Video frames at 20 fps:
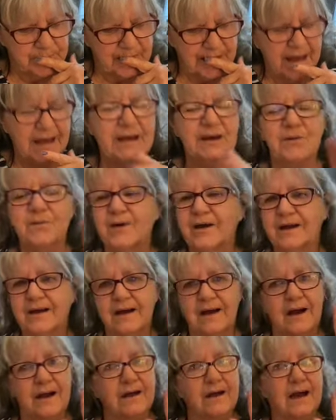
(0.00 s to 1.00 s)
anyway,
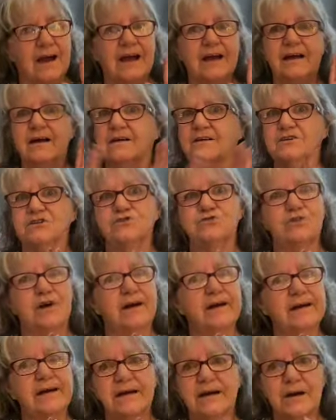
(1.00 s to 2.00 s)
I, I got to try
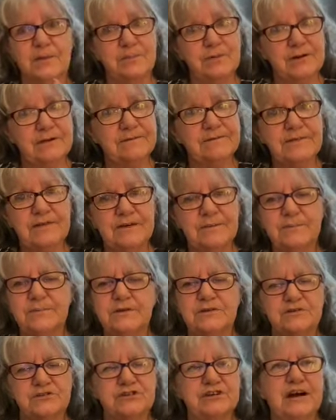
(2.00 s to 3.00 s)
a couple of them.
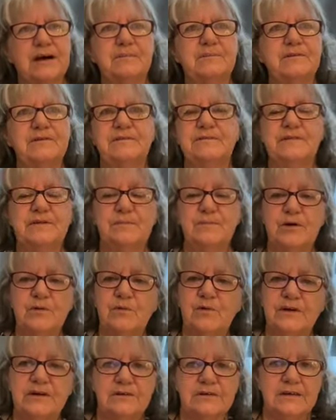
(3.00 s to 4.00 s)
There's a couple of them I
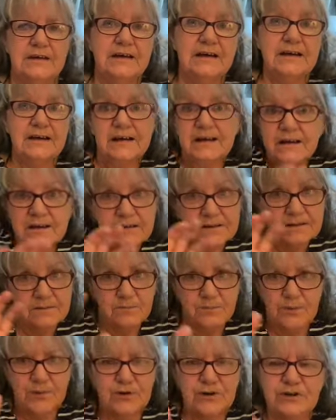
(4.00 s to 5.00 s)
want to
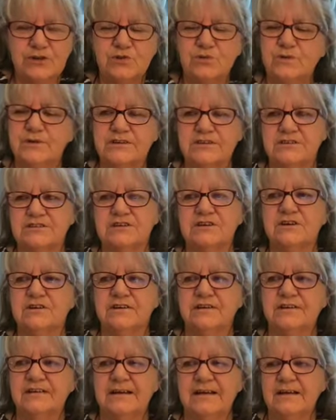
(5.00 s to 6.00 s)
put a twist
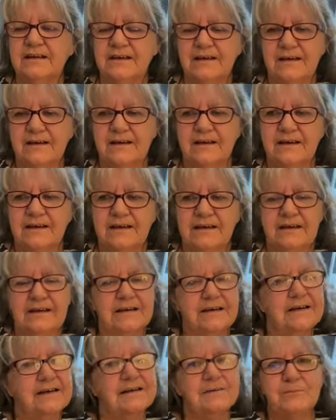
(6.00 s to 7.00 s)
on,
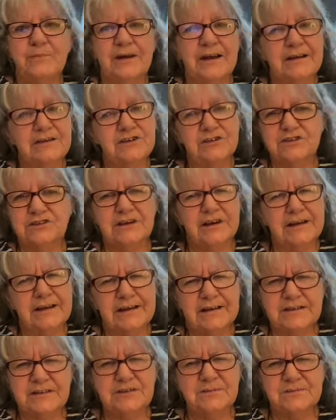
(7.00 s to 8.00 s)
but I just got to
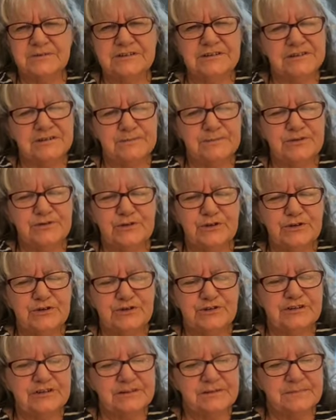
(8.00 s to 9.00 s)
get some sleep
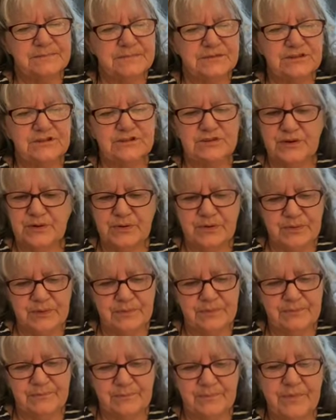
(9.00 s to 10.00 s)
first. So
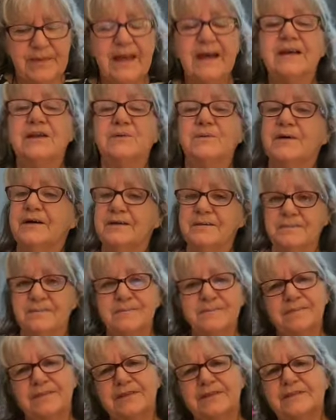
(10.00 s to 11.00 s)
anyway,
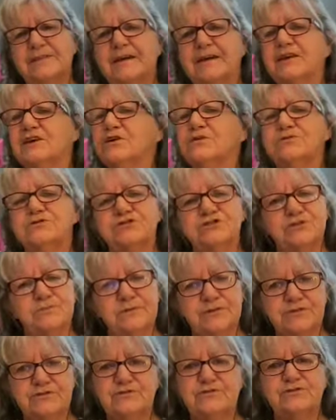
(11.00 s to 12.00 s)
thank you so
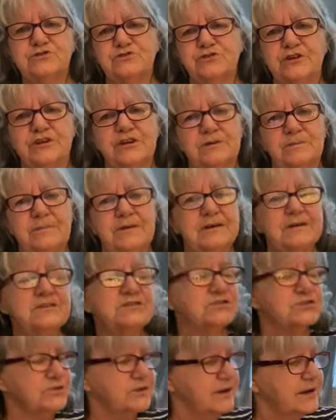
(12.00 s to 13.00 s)
much for joining me.
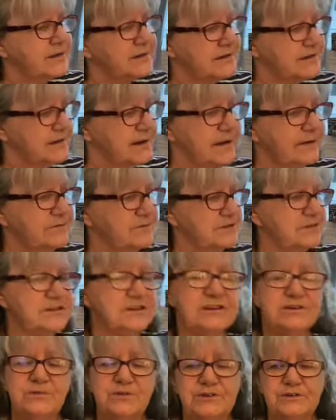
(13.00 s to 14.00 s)
Sorry I didn't have
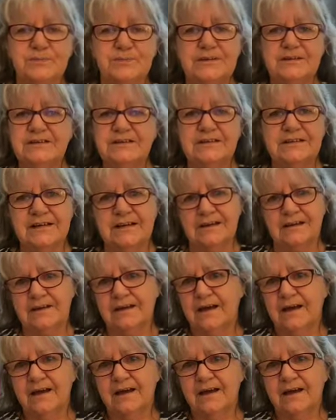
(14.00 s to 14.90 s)
tea with me today,